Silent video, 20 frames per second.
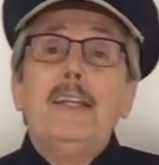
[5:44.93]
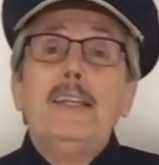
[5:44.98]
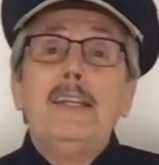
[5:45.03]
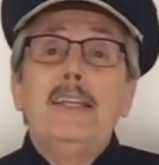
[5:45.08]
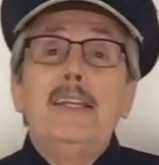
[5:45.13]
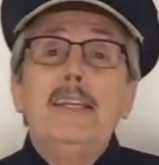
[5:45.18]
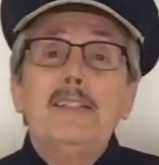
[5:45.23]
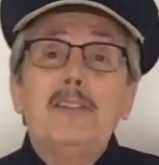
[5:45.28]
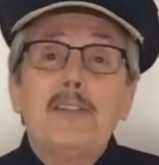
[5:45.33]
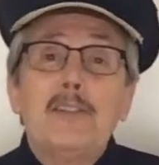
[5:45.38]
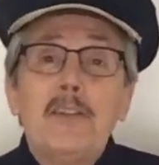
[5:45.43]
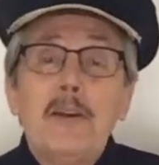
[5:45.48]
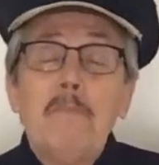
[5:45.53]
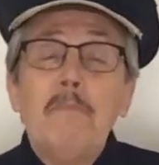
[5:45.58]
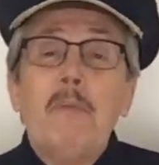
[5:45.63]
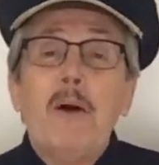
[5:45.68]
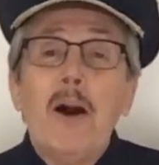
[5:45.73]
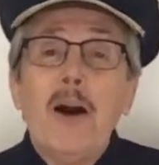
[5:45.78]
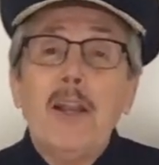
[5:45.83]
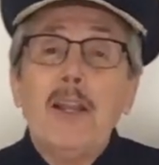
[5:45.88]
Get
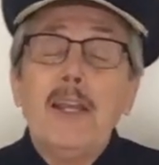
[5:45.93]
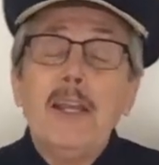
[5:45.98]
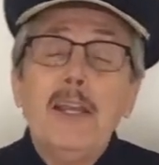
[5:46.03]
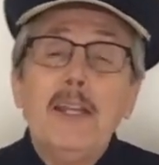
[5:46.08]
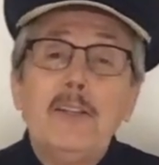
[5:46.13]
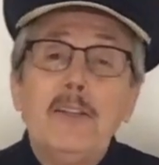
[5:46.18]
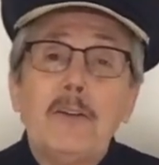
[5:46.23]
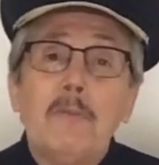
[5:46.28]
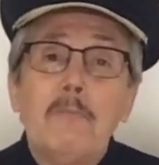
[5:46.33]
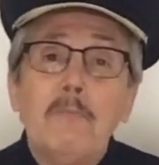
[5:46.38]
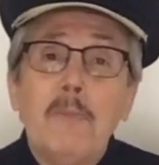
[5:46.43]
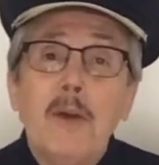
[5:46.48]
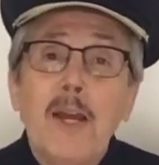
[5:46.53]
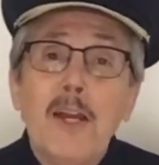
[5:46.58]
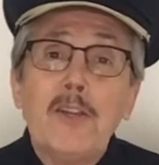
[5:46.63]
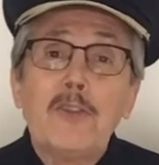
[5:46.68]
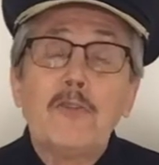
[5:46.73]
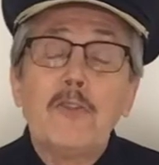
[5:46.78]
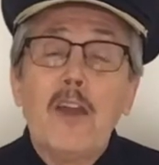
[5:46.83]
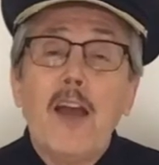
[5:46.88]
somebody to
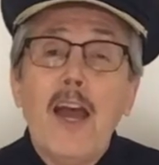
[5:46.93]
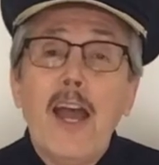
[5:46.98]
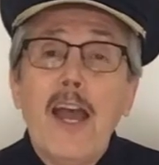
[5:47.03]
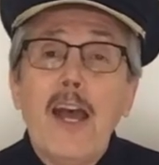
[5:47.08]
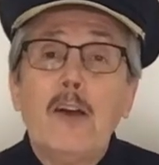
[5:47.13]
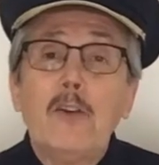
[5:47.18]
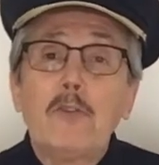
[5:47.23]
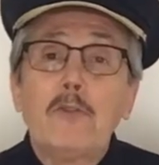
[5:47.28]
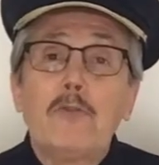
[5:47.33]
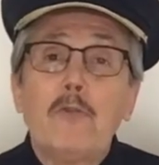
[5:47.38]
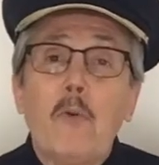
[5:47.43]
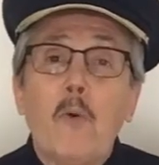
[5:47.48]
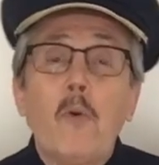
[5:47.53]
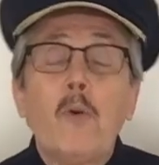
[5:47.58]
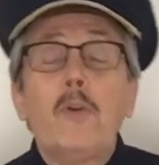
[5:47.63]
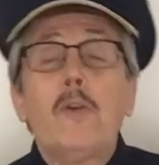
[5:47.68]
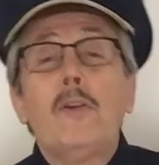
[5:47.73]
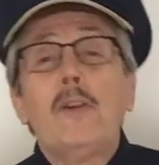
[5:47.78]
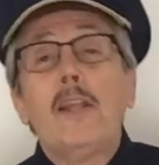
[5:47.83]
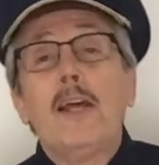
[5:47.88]
measure the house for
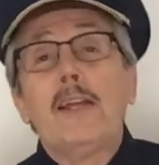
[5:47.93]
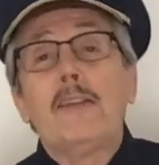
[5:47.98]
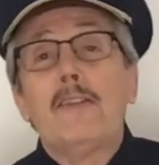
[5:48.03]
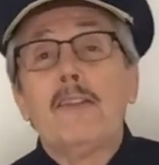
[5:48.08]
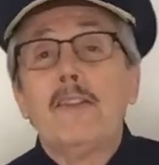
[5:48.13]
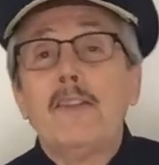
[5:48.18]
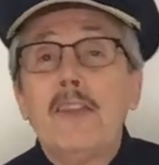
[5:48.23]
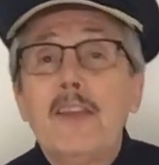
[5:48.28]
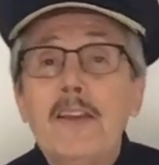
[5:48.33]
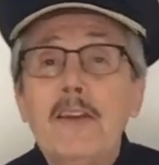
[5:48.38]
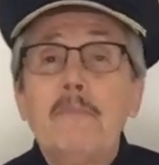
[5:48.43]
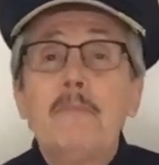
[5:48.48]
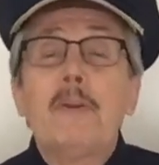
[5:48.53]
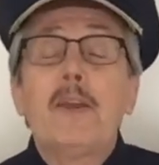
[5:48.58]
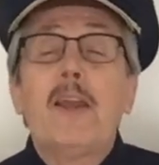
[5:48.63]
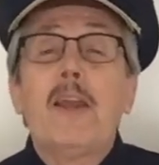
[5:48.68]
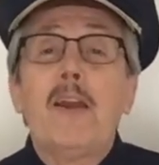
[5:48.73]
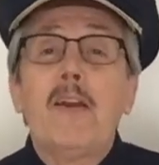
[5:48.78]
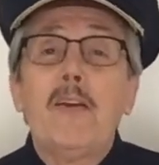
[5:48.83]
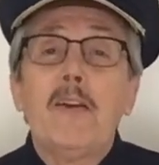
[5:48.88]
you. Let them
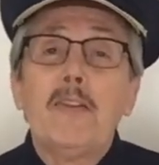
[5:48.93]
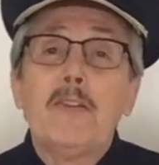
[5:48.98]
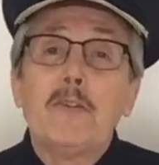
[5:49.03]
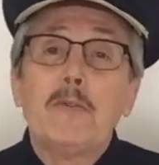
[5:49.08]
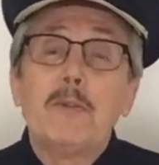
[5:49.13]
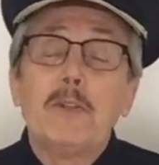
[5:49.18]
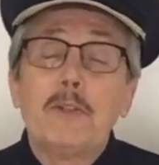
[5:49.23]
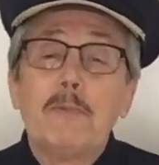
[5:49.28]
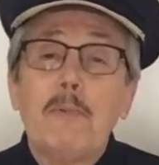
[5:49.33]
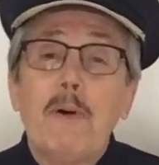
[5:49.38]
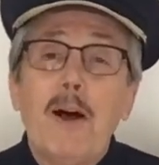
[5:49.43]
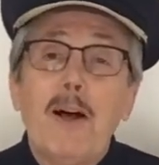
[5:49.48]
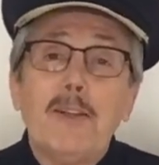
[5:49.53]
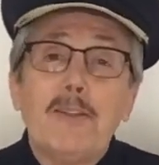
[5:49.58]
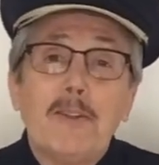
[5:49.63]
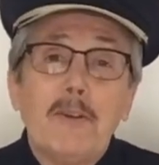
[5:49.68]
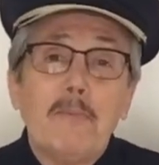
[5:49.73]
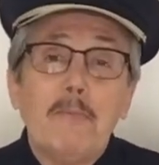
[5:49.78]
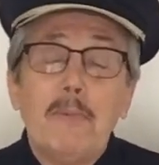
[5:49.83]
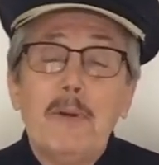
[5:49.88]
carry the
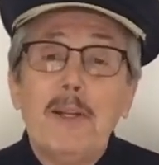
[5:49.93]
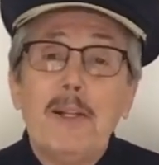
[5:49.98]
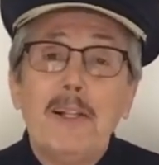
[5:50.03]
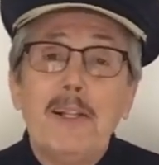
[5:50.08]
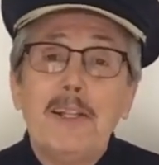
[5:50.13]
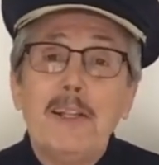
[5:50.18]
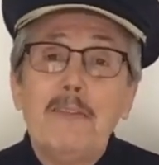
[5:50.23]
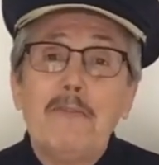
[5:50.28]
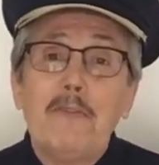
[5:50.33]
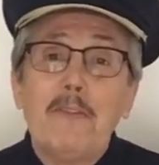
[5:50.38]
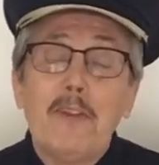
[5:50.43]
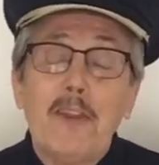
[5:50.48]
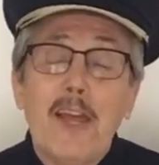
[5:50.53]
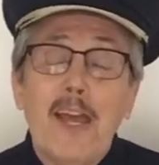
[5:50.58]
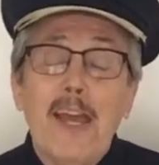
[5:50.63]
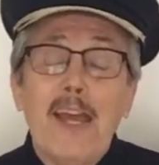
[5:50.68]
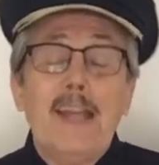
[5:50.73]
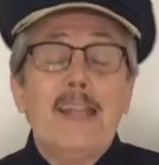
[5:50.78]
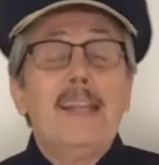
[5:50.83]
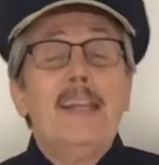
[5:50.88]
responsibility for
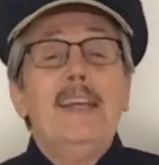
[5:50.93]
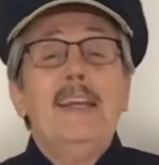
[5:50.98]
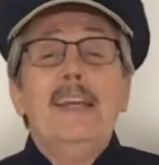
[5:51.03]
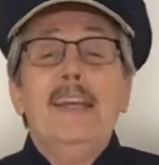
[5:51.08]
that.